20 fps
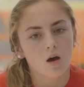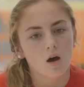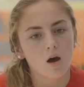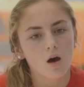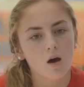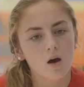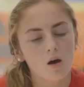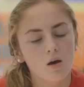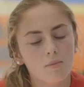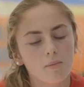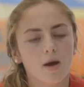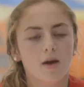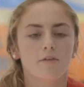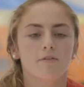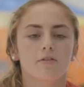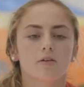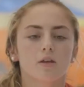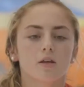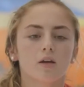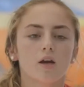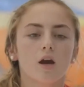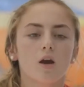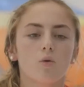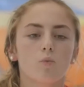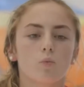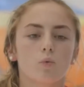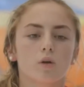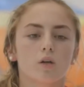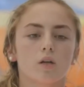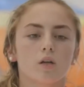I feel like I
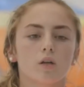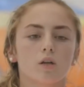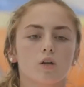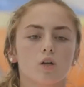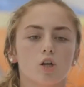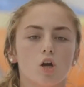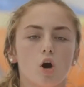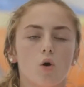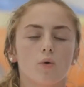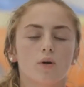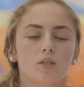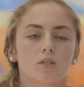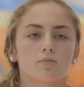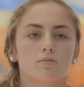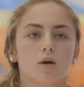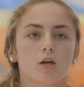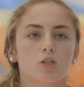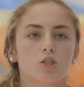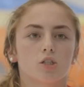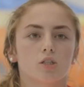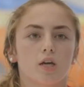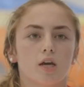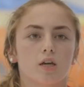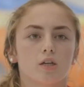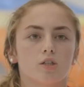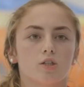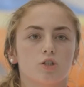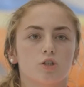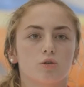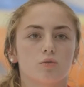wouldn't know as much as I
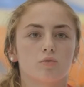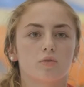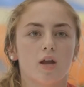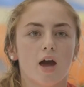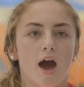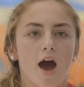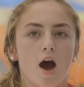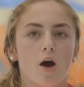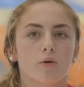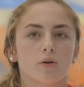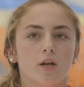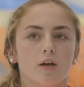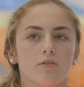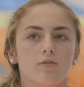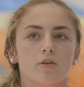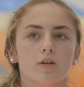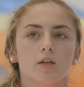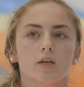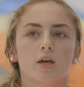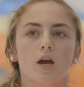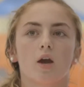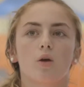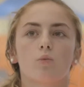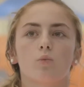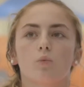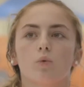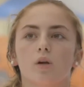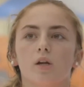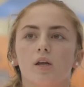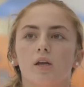do now, and I feel like I
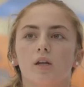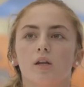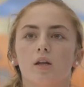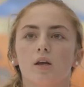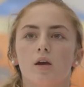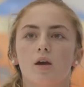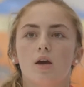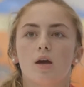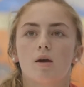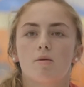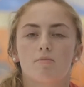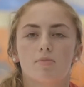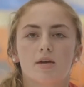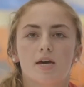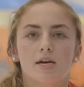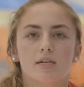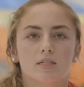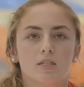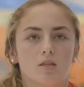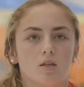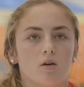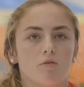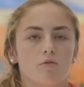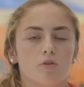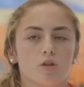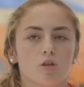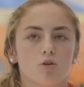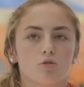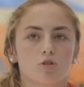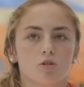wouldn't be as in love
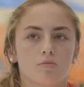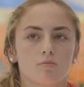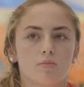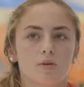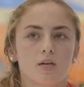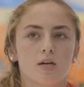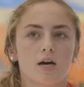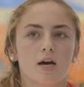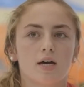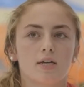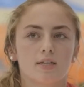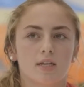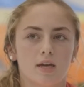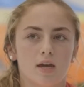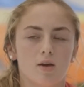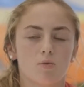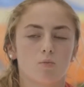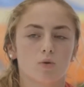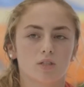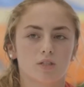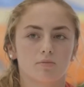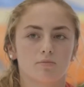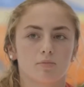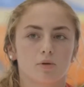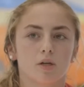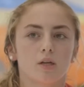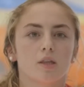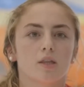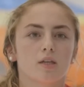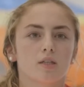with the ocean because I wasn't
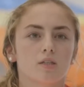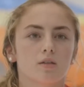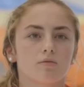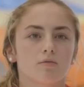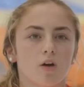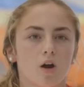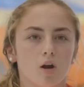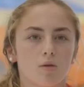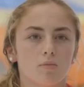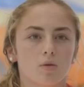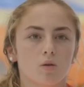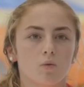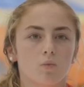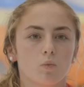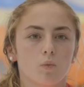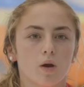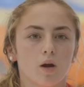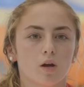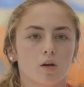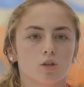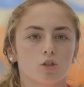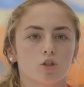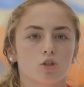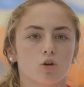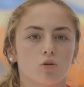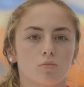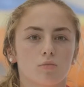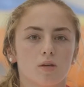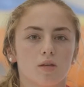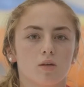put in this environment where it
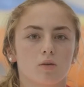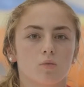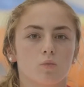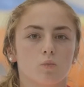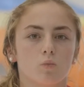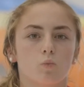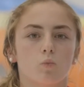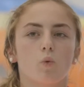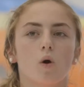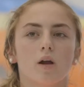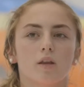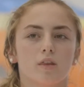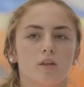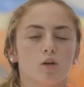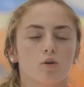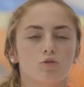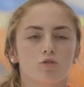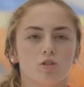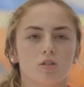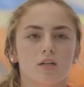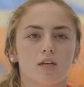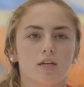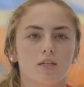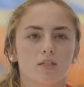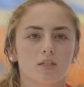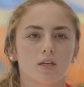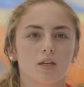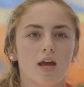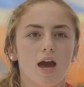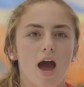showed me what the ocean is
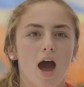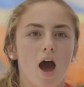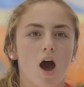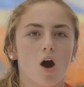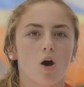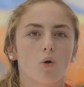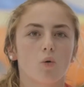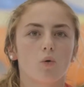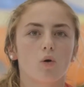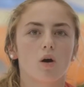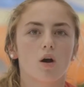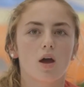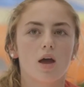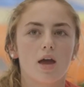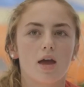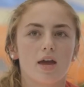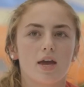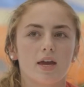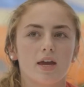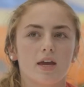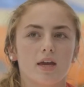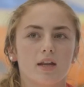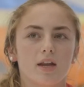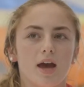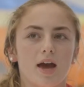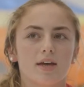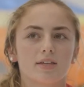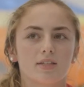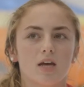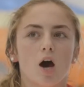and how it
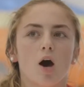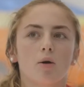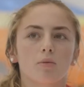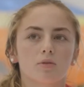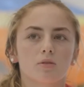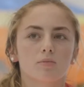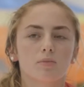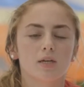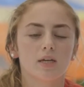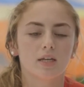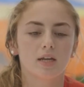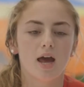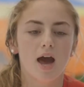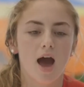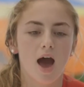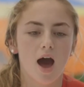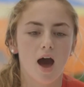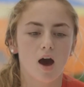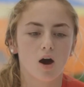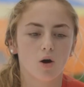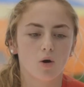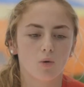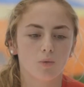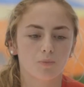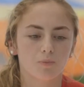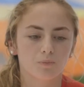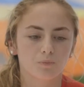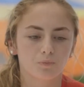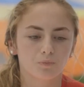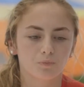has helped me, and how,